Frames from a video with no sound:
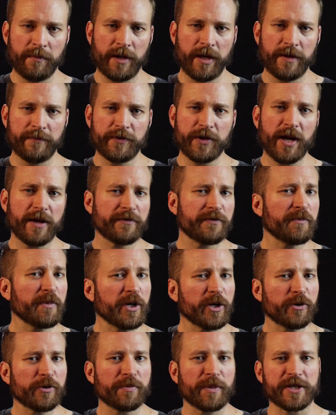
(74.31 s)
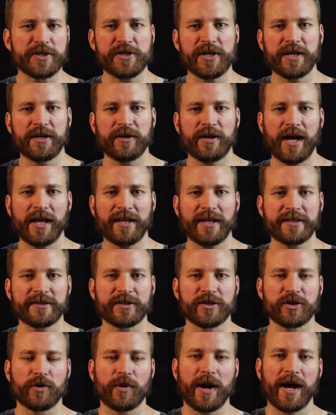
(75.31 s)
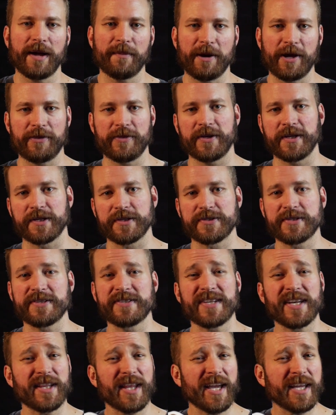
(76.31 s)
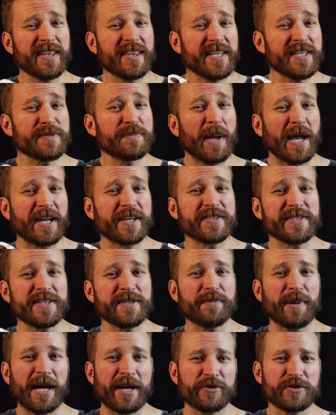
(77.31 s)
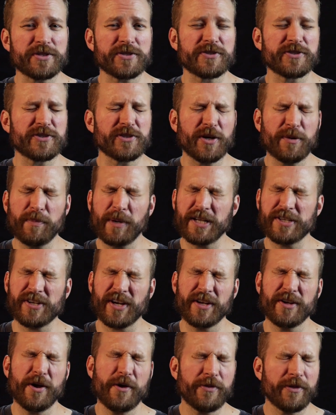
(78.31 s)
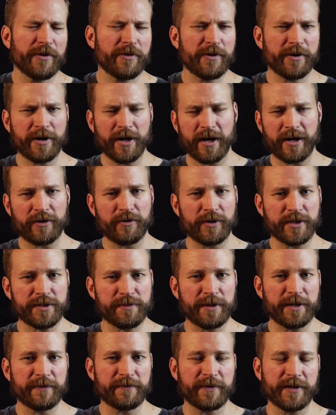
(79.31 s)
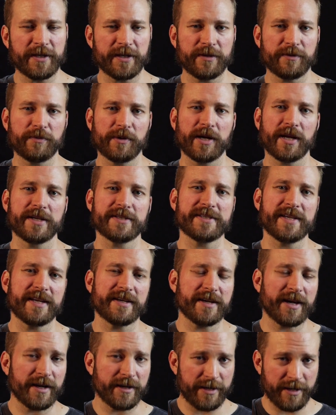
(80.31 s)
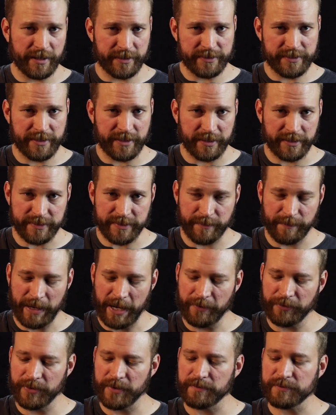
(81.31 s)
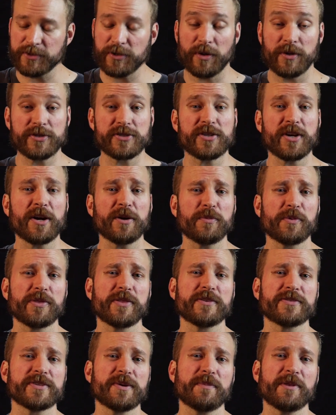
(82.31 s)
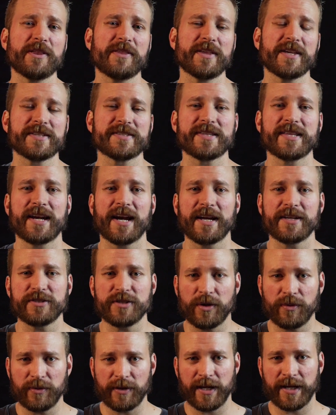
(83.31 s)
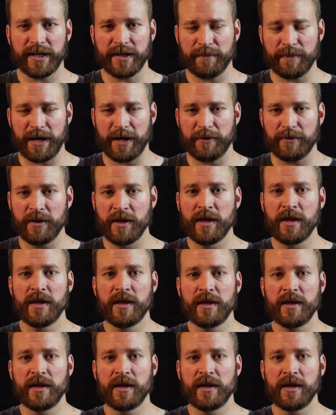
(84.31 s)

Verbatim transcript: If you're not familiar with my channel, I like to cry about things. Since I like these magazine pouches so much, I know that they're not going to be offended when I say not nice things about them. So I'll start with the, some of the things that I don't like about